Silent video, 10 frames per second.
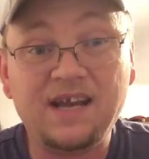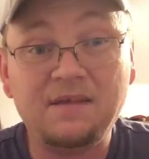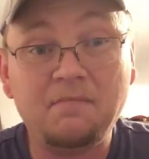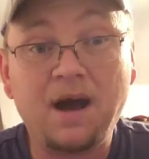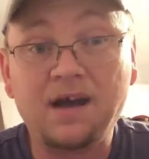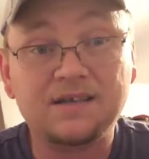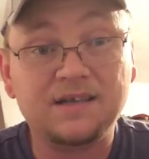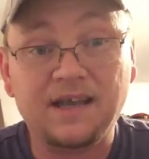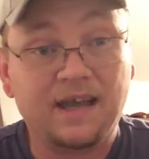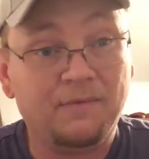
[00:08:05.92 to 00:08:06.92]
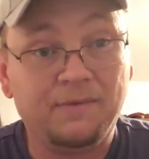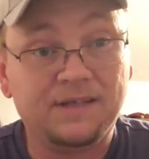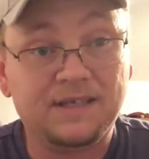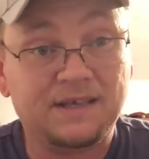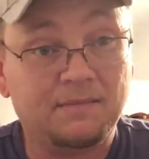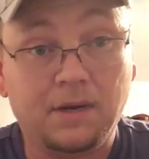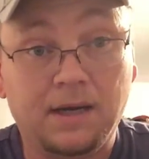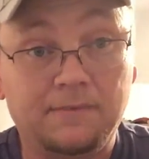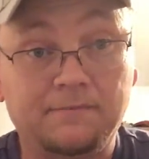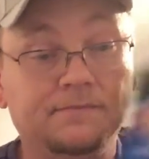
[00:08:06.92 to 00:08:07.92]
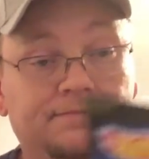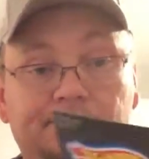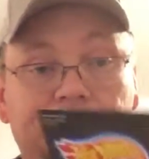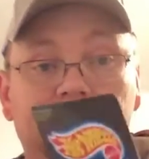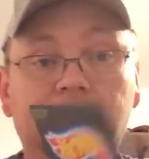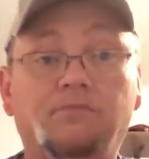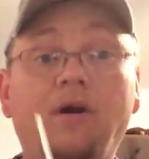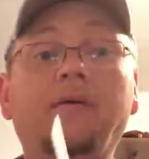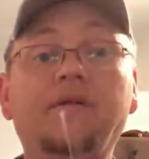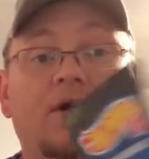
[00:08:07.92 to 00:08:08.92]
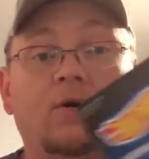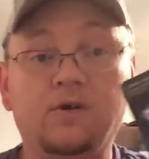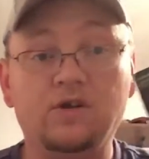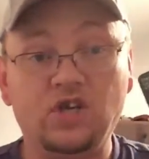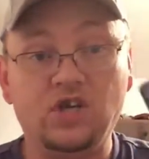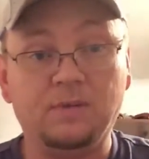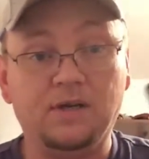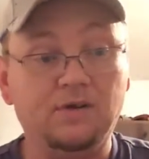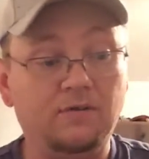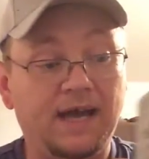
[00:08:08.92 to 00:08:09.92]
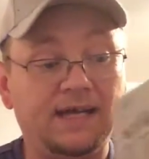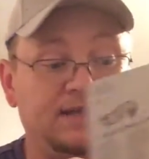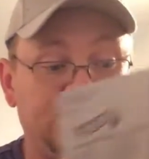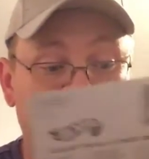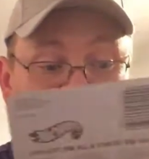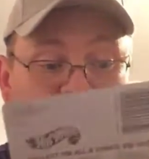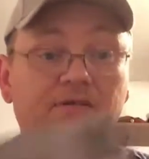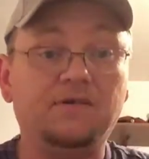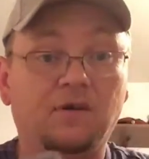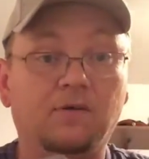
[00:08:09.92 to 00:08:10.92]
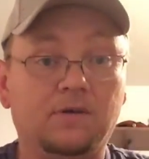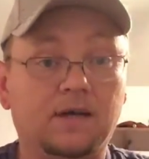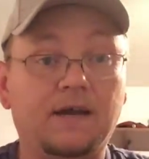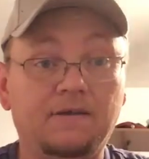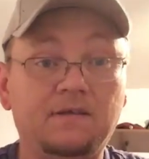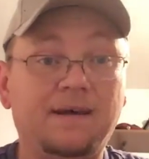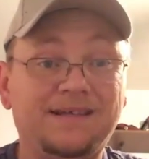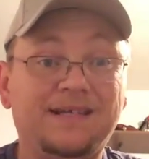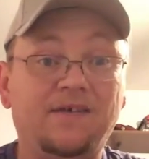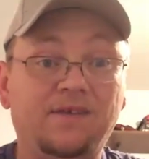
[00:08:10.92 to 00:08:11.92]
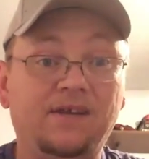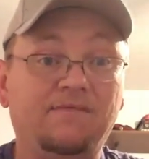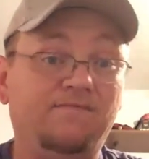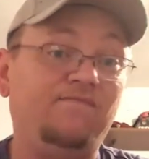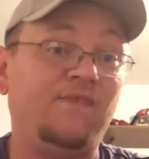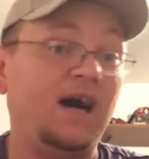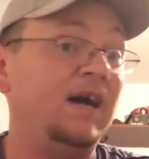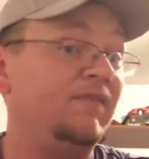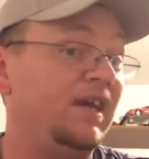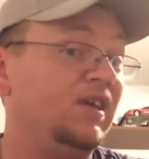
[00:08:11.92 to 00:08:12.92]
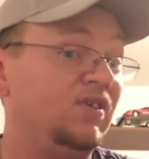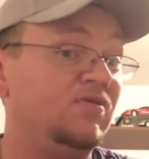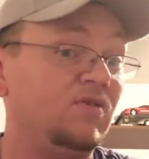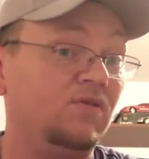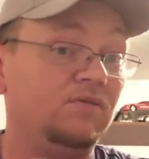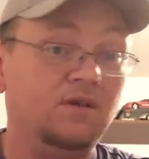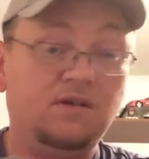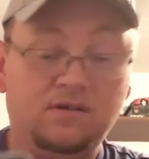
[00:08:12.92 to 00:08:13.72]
out of the box and went to somebody. Probably the older gentleman who had these today. He was an older guy. He was about 75, 80 years old.